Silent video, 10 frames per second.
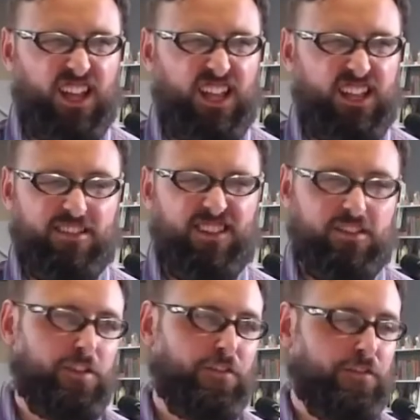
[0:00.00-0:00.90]
He says
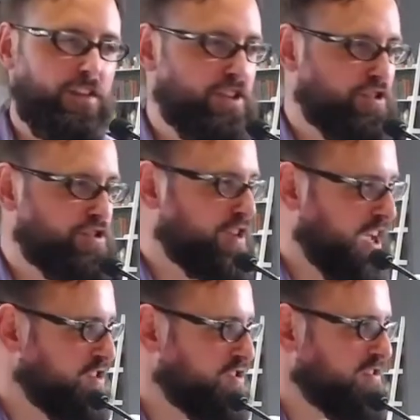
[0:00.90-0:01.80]
he
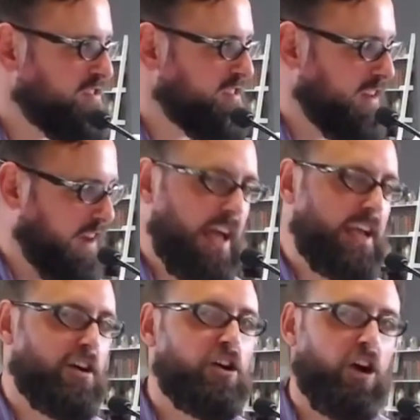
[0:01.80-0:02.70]
changes it like
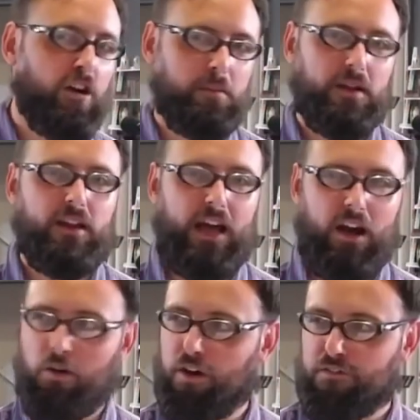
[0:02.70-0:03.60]
a garment. How
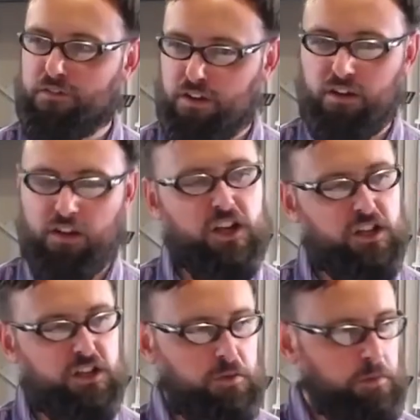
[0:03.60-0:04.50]
often
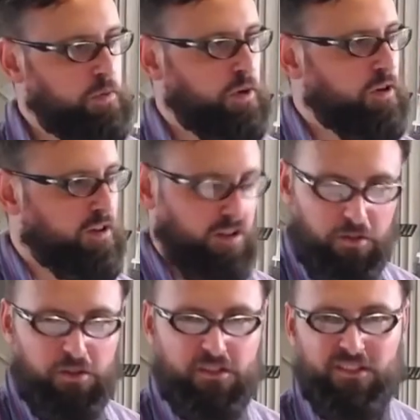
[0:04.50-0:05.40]
do we put our
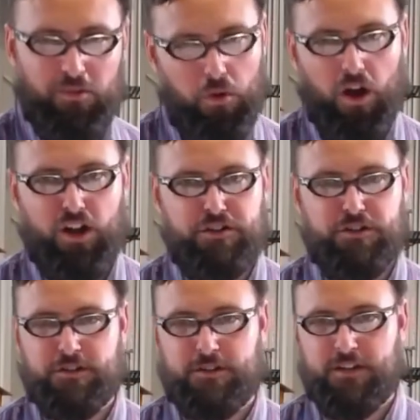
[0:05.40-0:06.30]
clothes in the
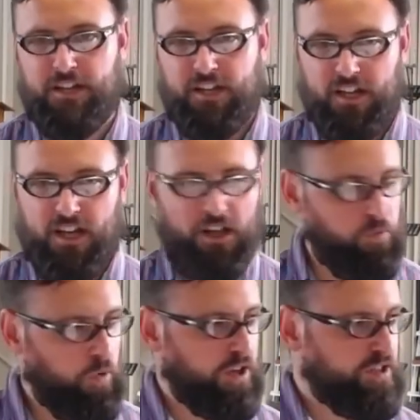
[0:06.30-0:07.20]
wash and
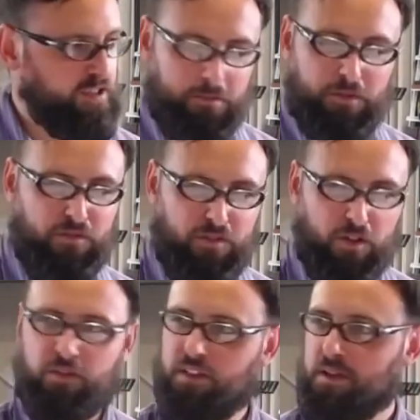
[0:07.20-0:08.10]
wash them and
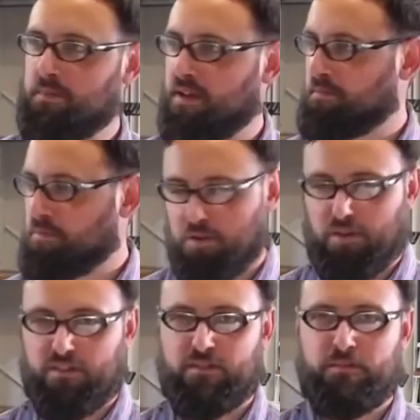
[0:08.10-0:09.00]
fold them and put
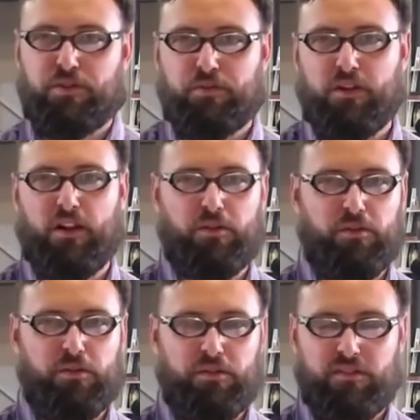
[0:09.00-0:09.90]
on some new
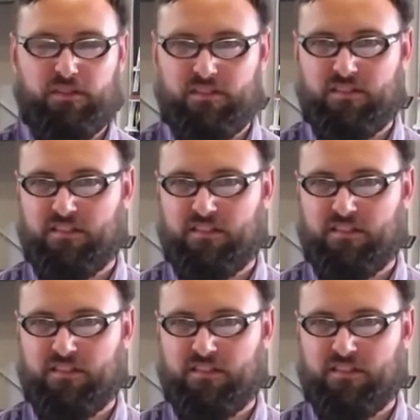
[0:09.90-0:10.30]
clothes?